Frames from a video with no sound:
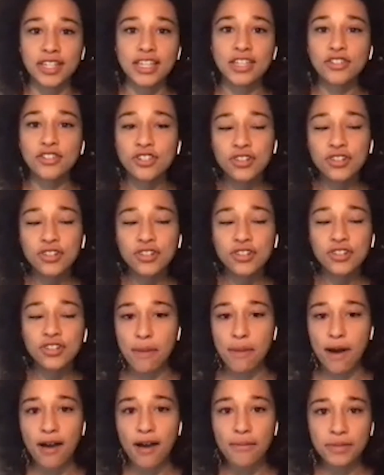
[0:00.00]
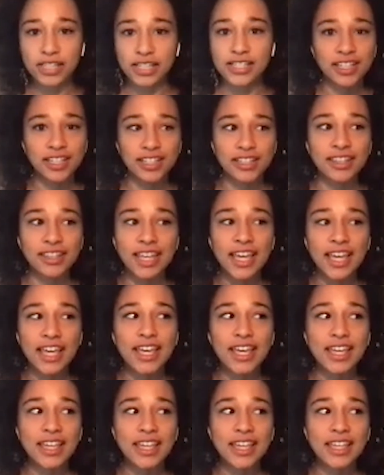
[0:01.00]
He's just trying to be a populist.
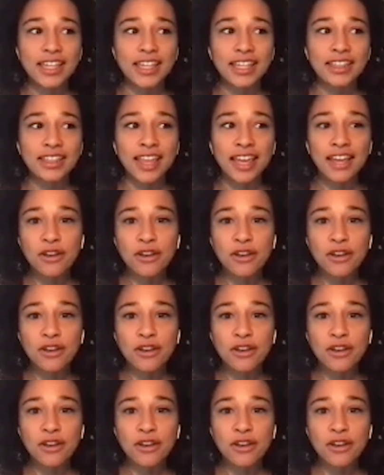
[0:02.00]
They